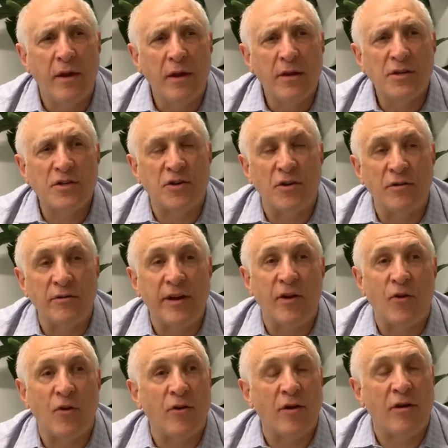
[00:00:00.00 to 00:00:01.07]
Certainly
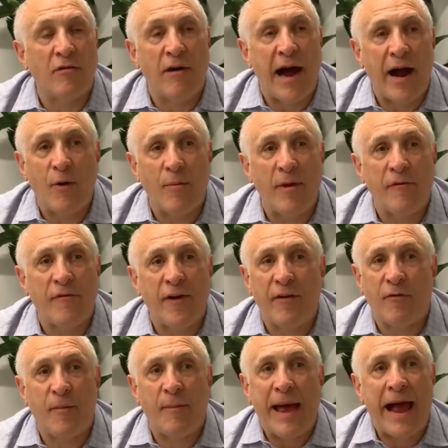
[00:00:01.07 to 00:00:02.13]
Earl and Clyde were my
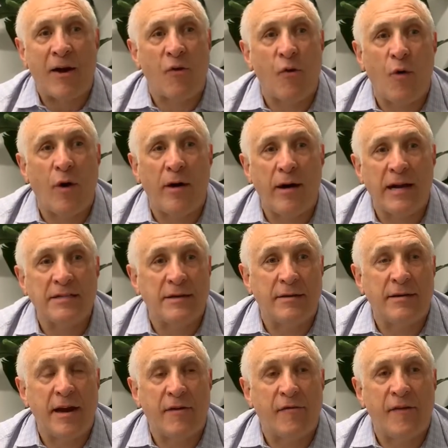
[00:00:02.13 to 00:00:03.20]
favorite backcourt as a
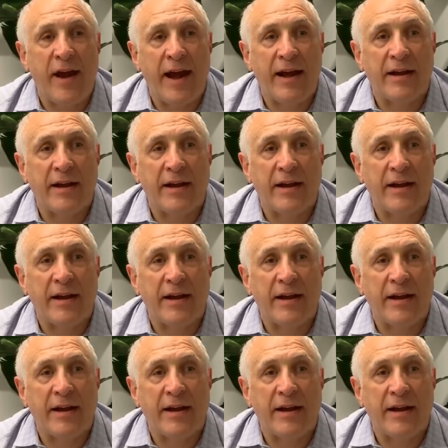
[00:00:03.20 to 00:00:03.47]
Knicks fan,